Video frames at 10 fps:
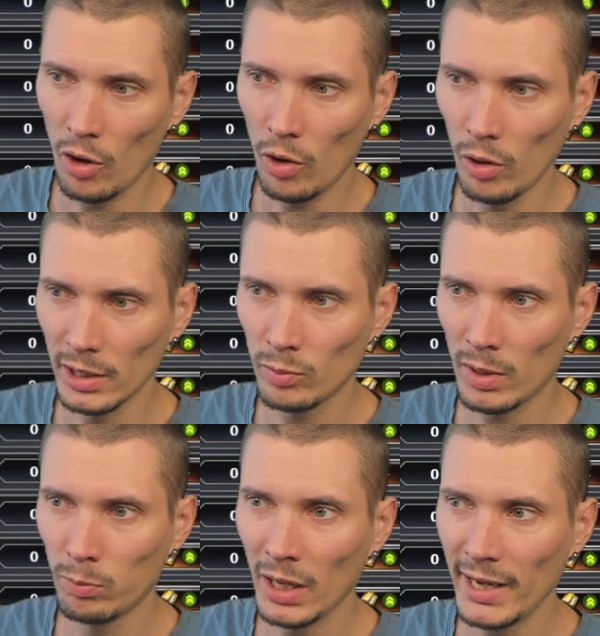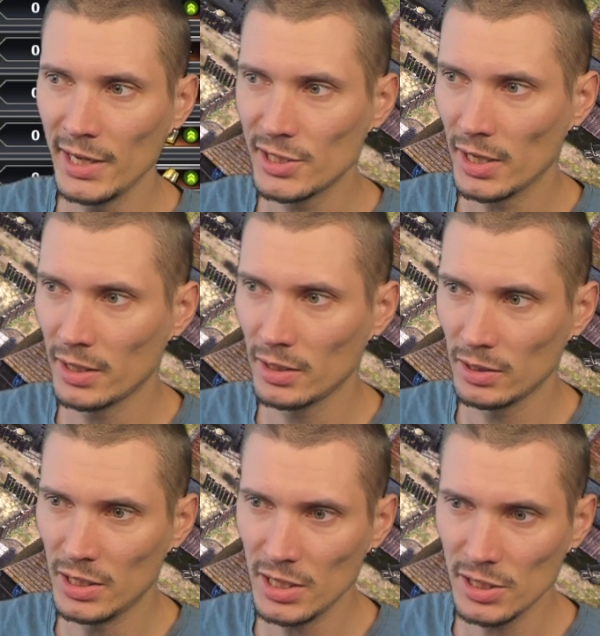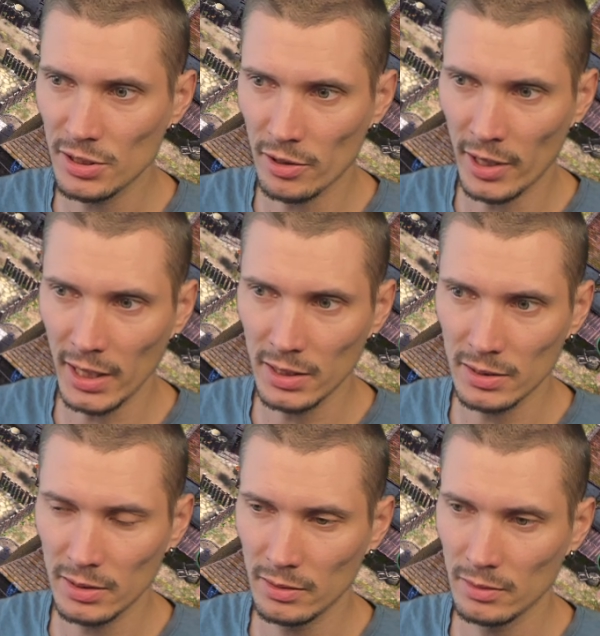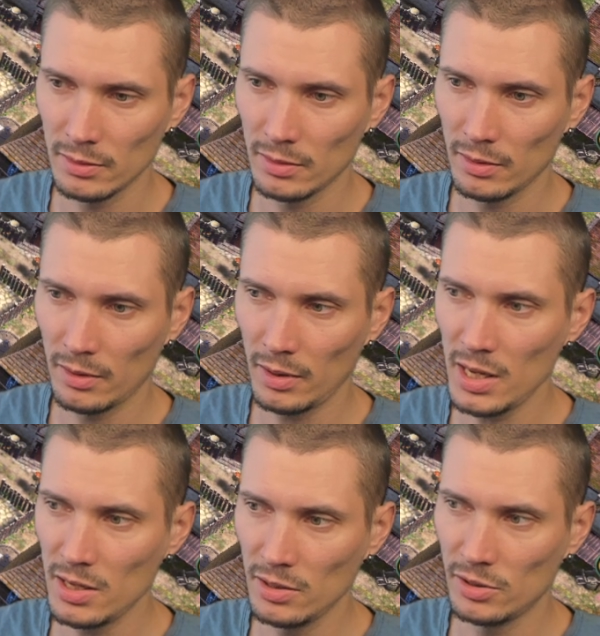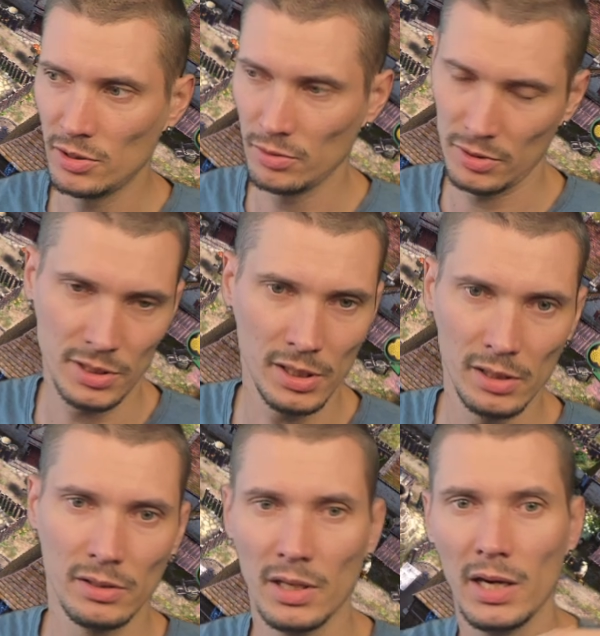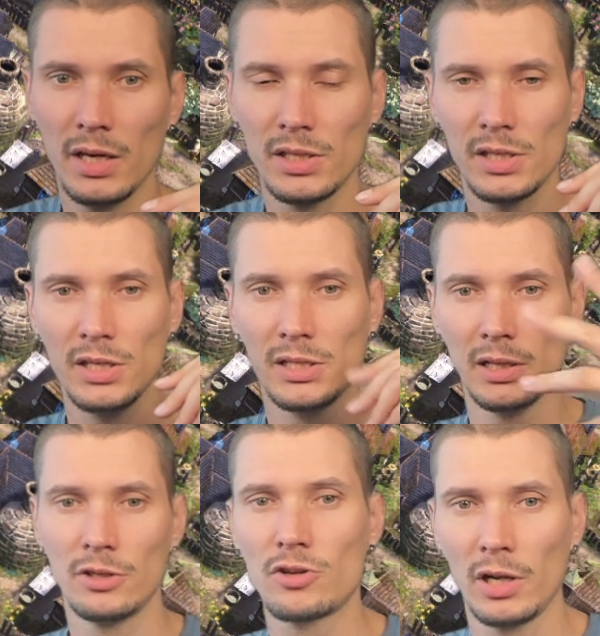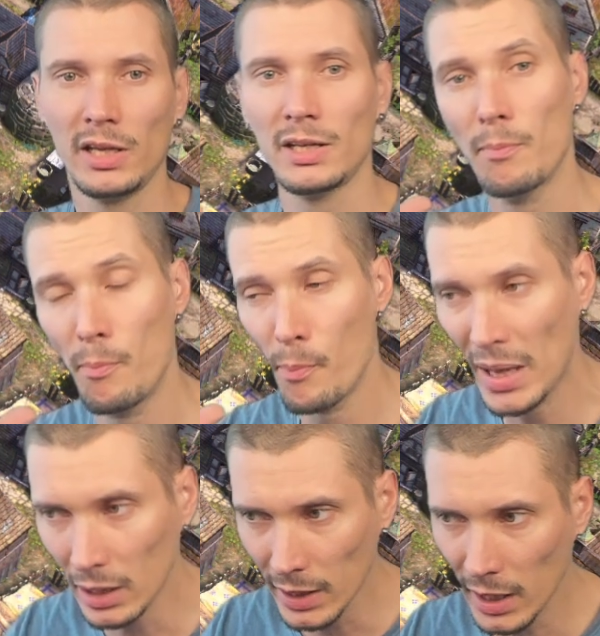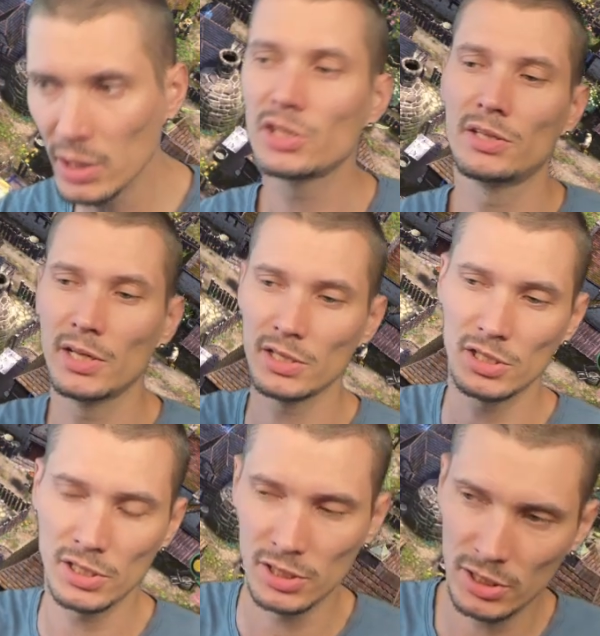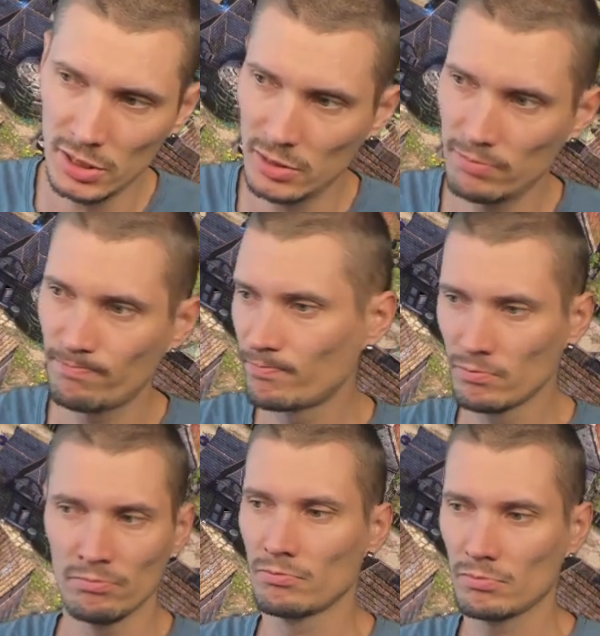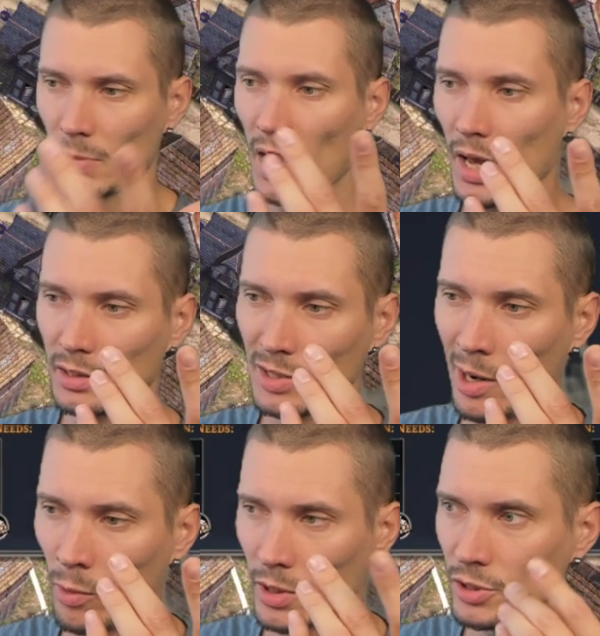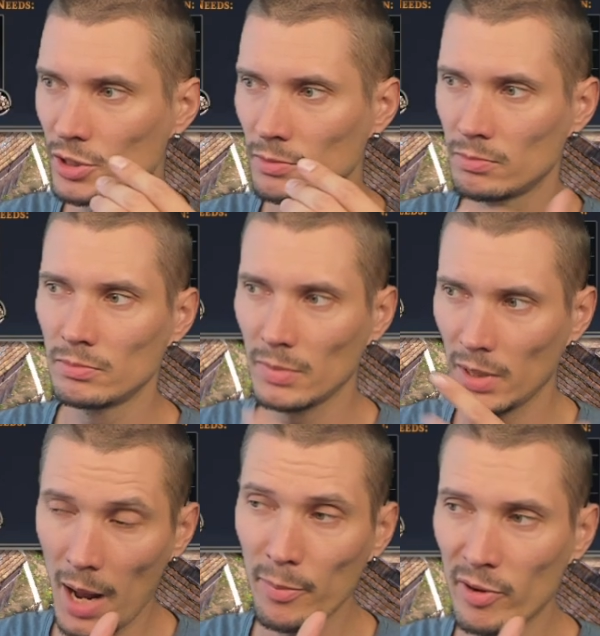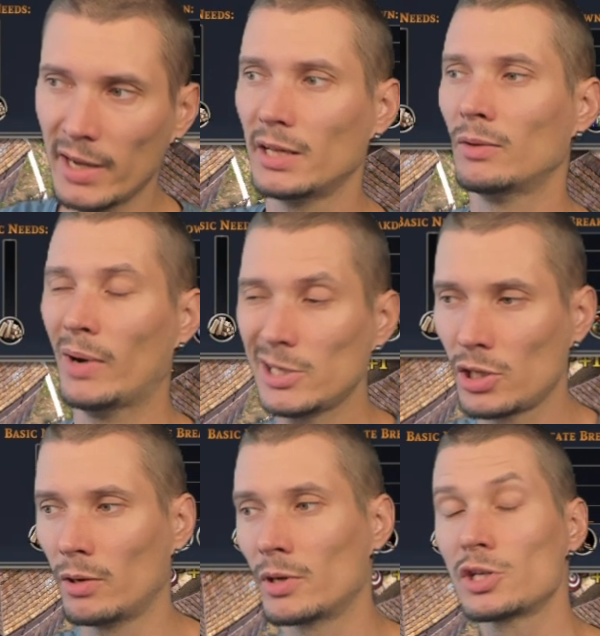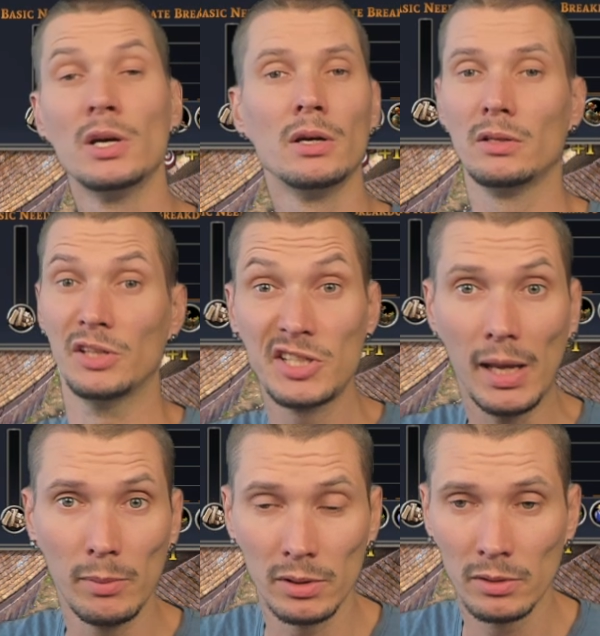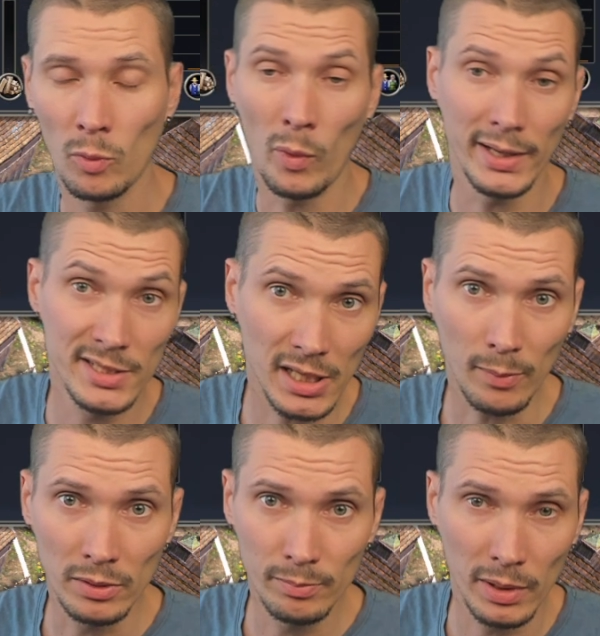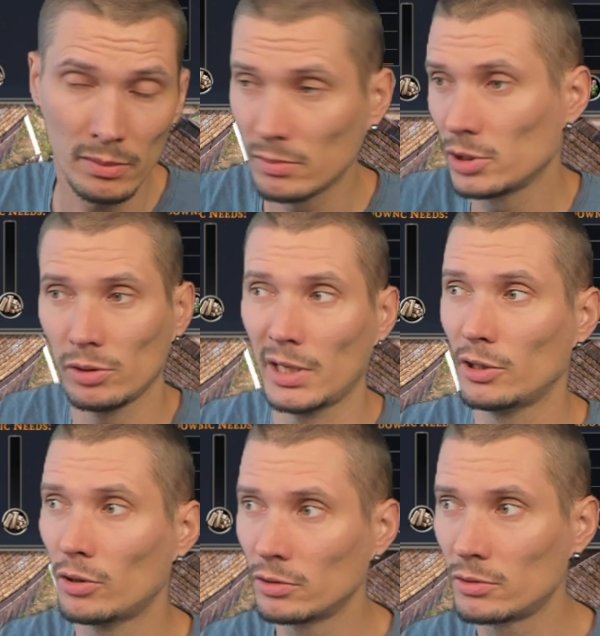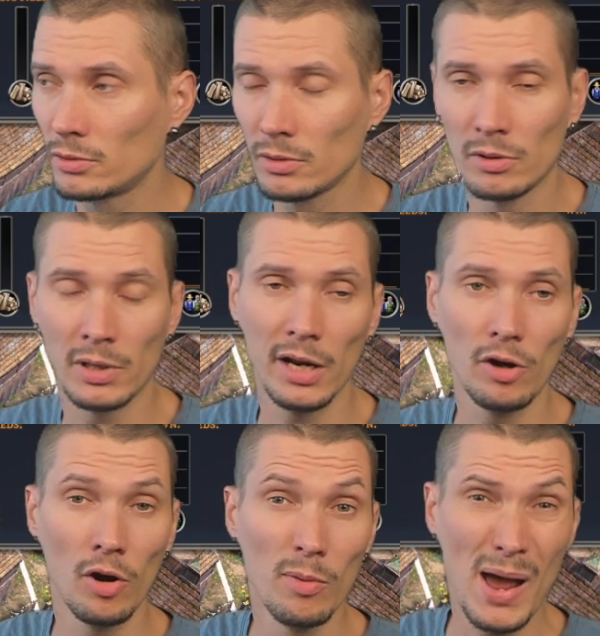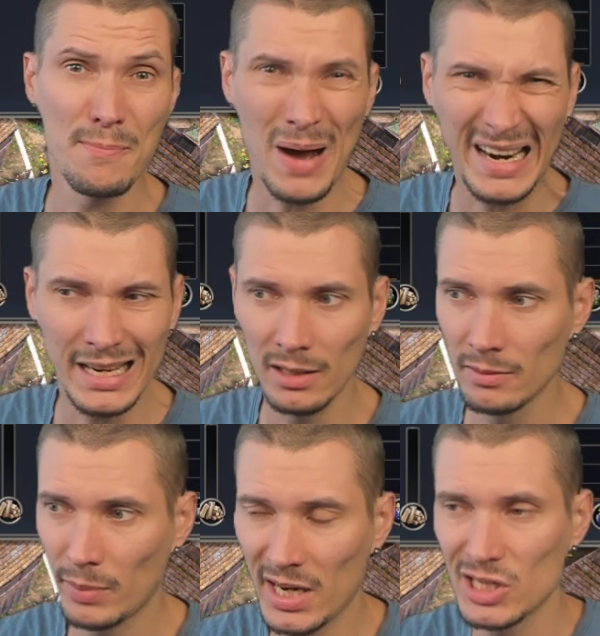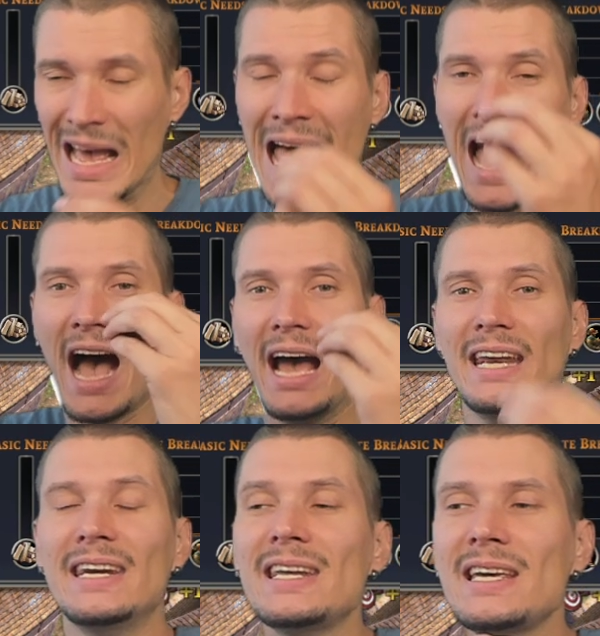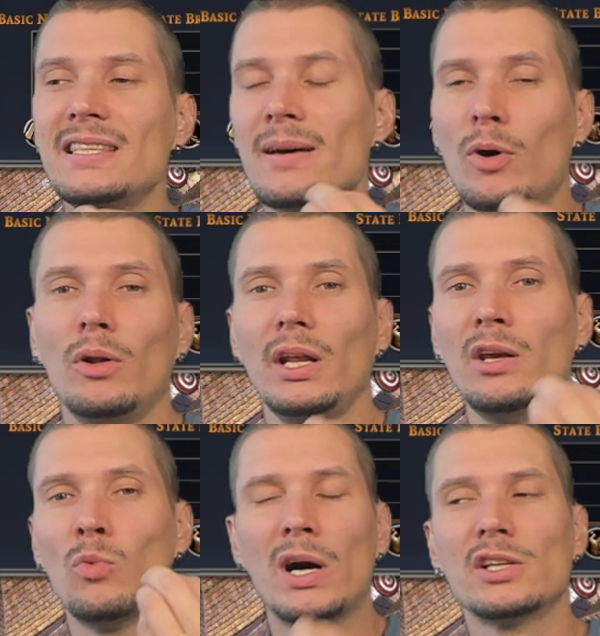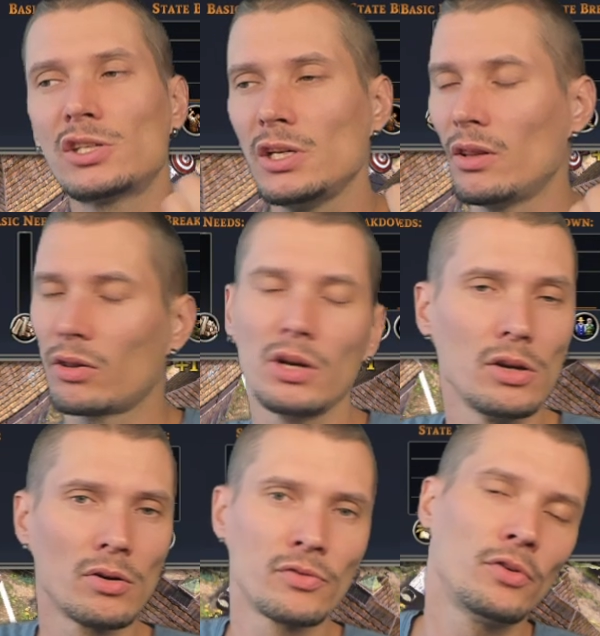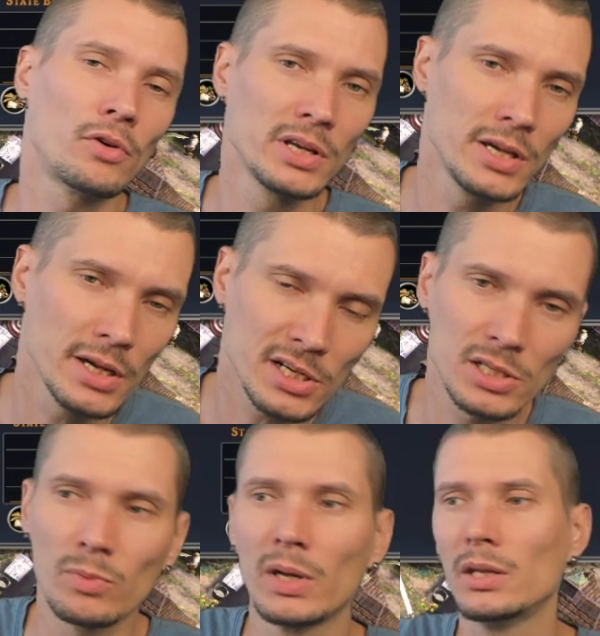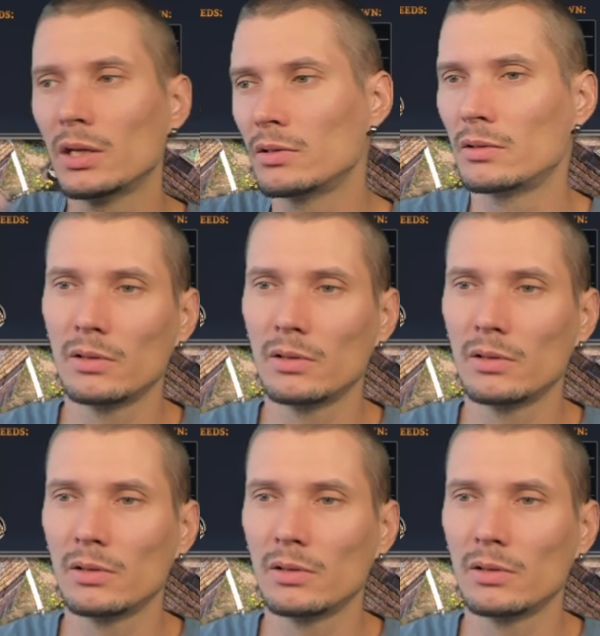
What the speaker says: all at one place, and these red things you see, this is literally the buildings, this towers, upgraded watchtowers, disabled. Why disabled? So they don't run on my money, because I need them only once in 3 or 4 years when